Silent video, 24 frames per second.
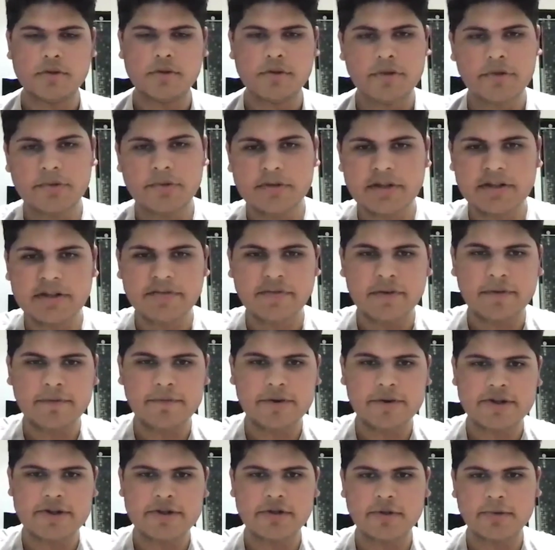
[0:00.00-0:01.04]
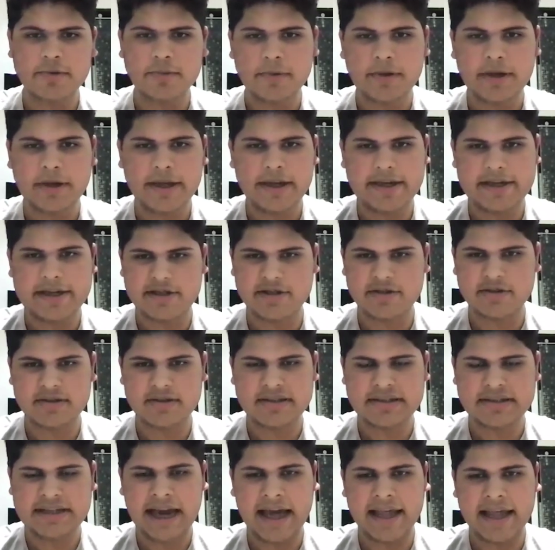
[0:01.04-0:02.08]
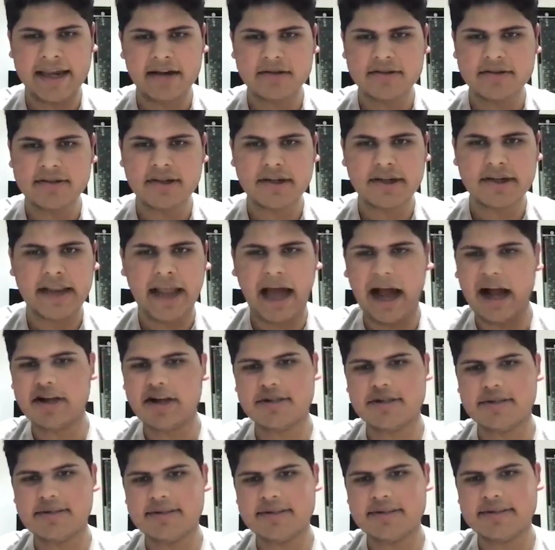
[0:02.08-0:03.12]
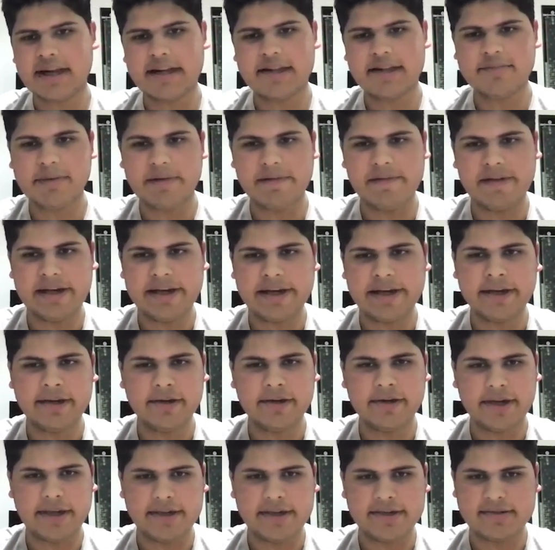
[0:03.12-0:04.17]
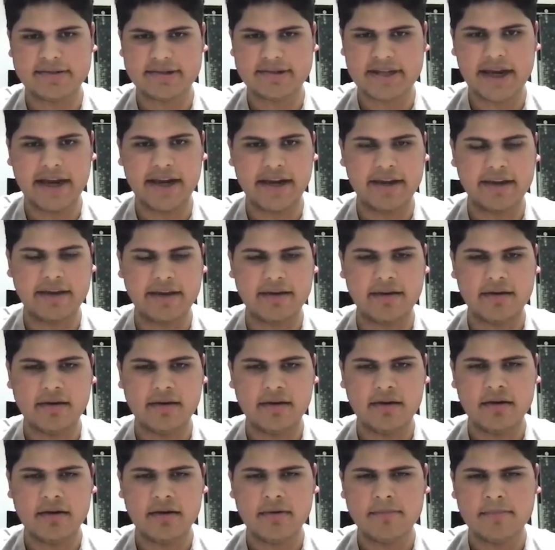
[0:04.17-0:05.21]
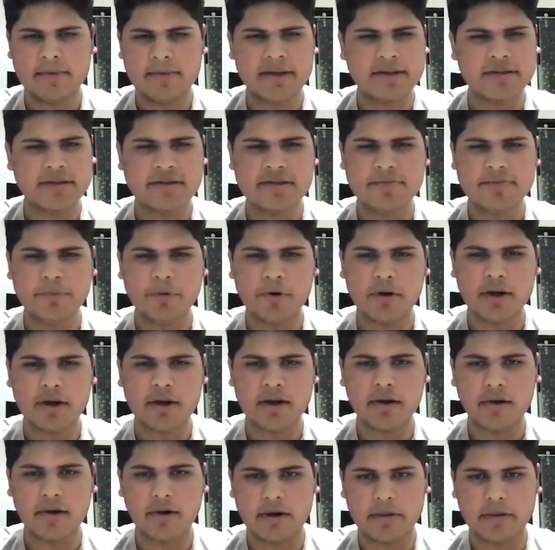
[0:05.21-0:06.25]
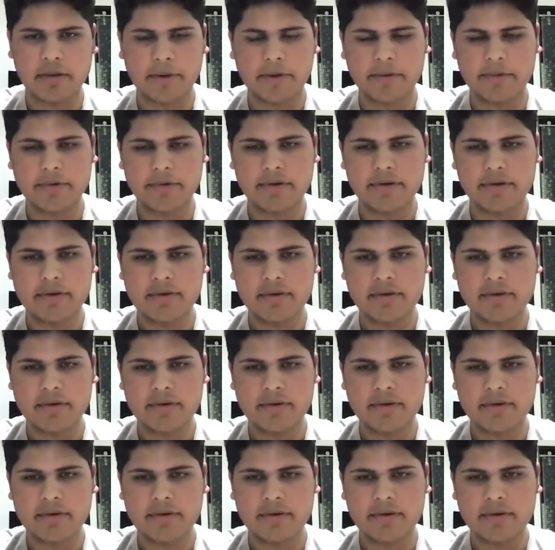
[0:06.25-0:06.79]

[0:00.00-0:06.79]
Through this film, we show two teenagers carry out certain actions that is prevalent in today's society, but isn't spoken a lot about.